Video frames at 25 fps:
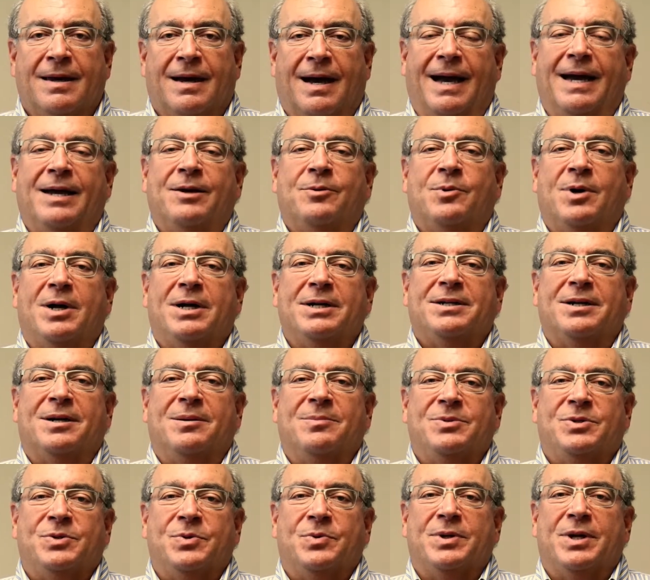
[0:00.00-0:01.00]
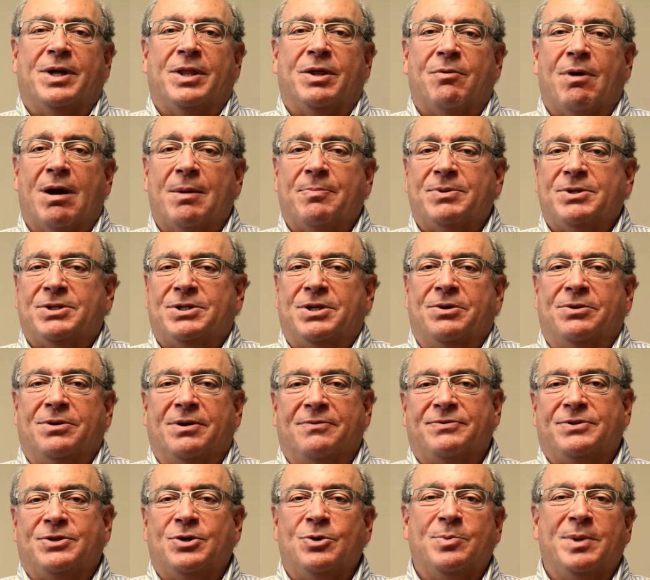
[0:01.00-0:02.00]
Hi, and welcome to another episode
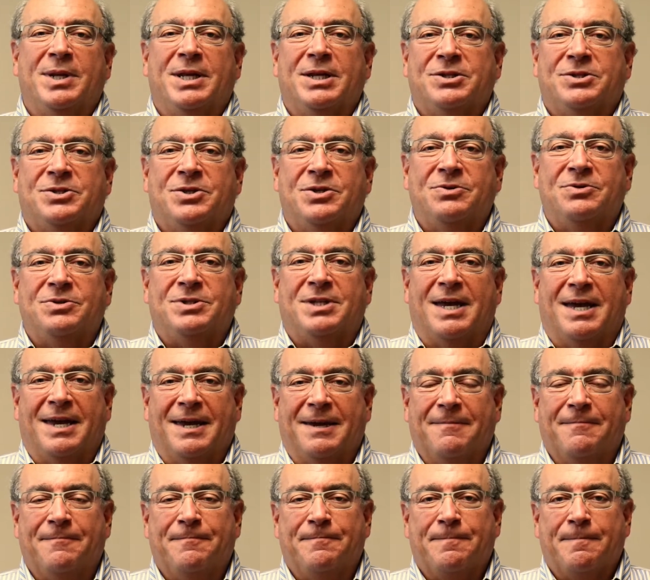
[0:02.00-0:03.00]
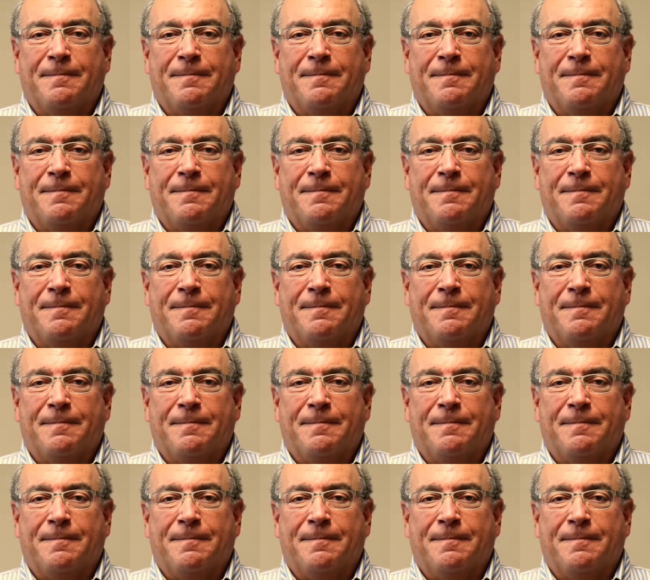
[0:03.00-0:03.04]
of 2 Minute Tuesday.